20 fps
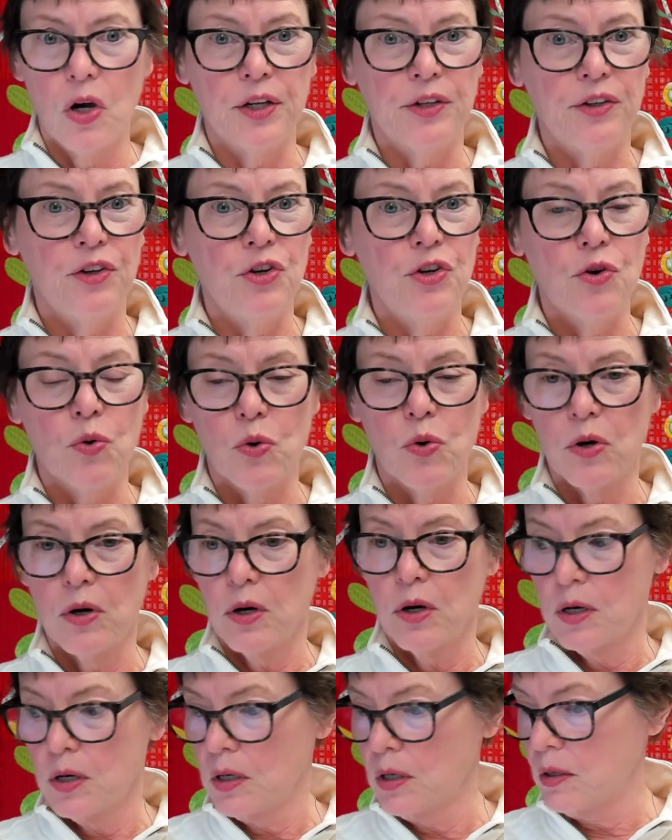on
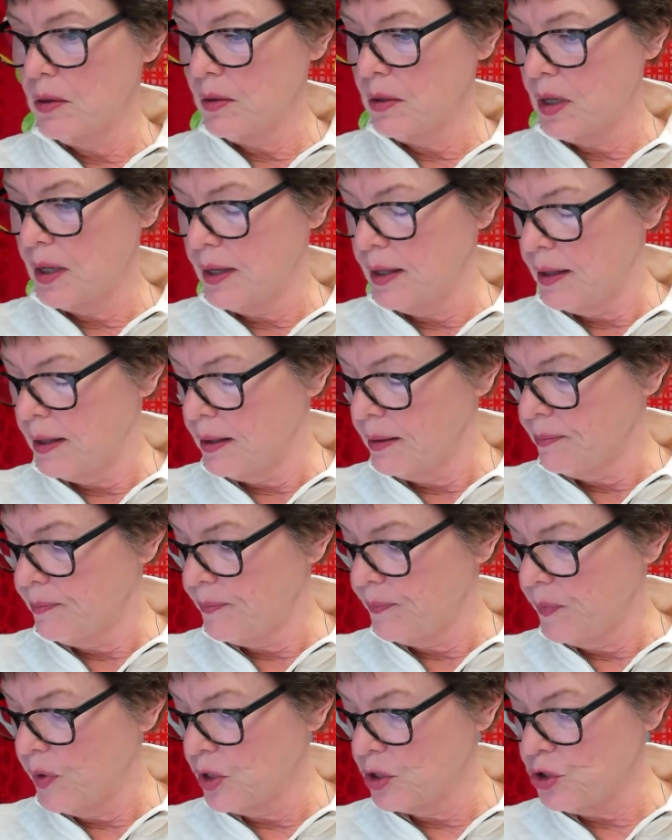your uh,
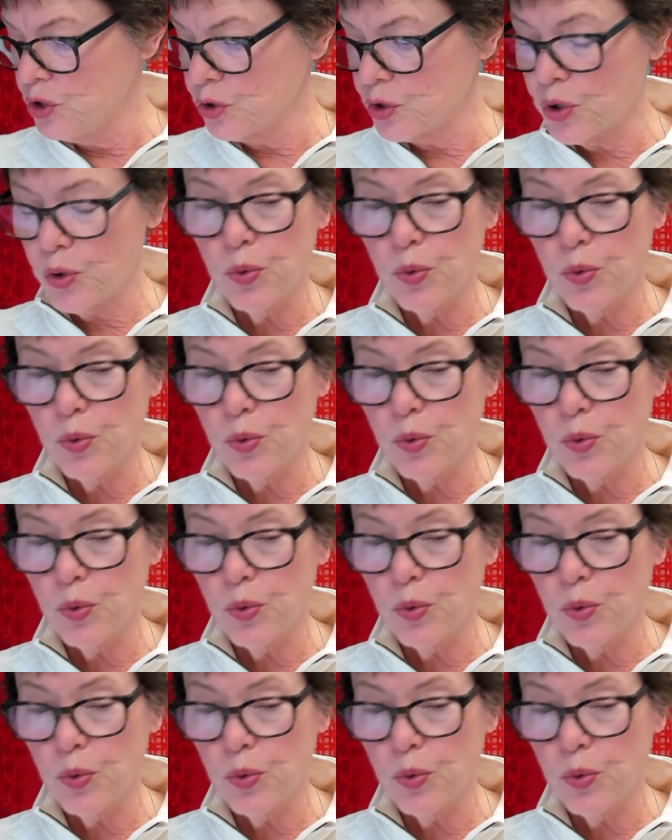on your